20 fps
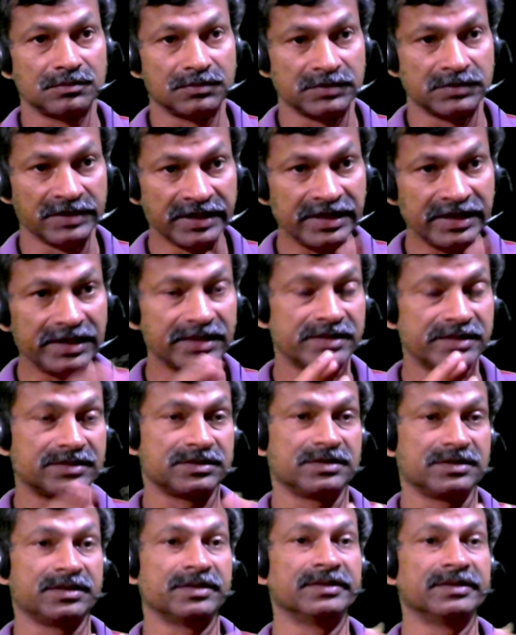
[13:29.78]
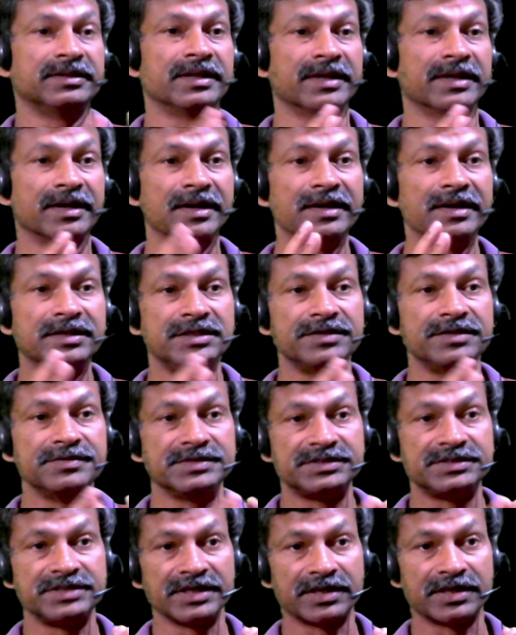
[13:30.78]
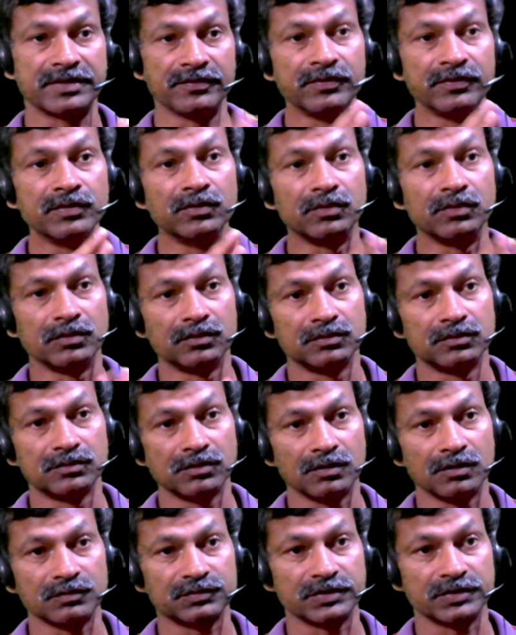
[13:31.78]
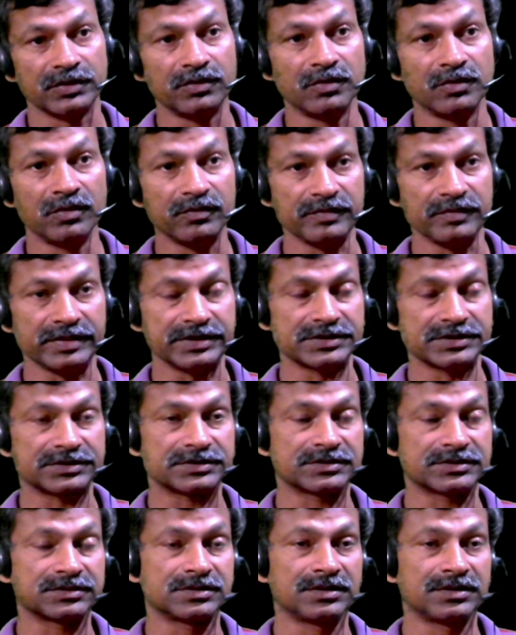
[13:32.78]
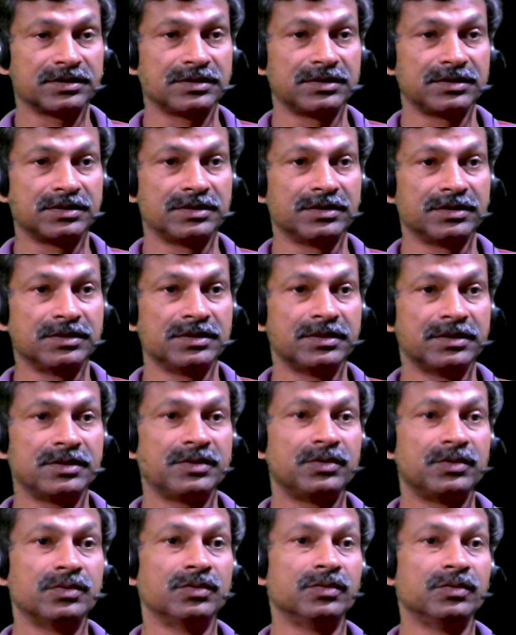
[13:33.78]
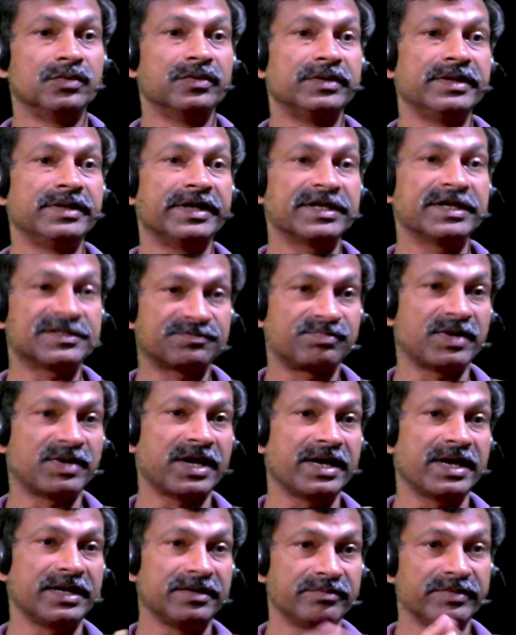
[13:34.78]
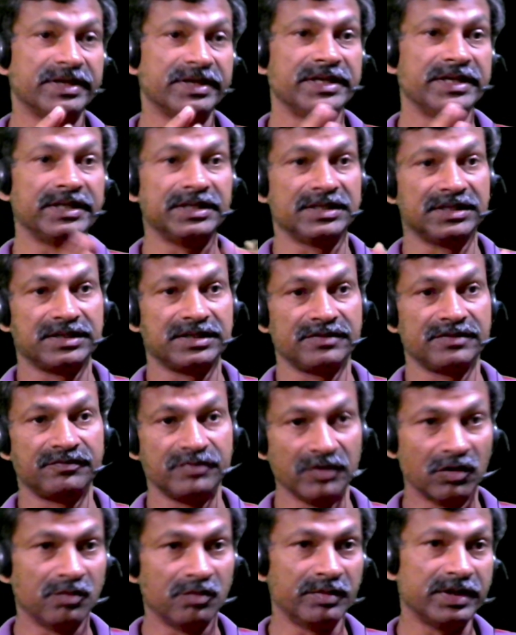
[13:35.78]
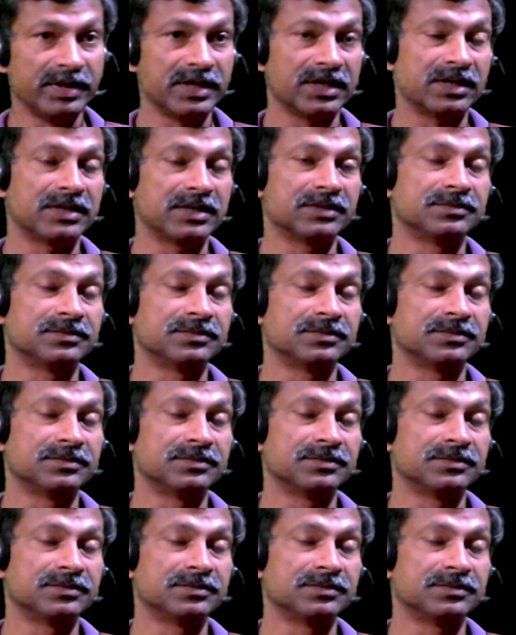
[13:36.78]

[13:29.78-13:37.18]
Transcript: need the relativistic view of the universe to explain many phenomena.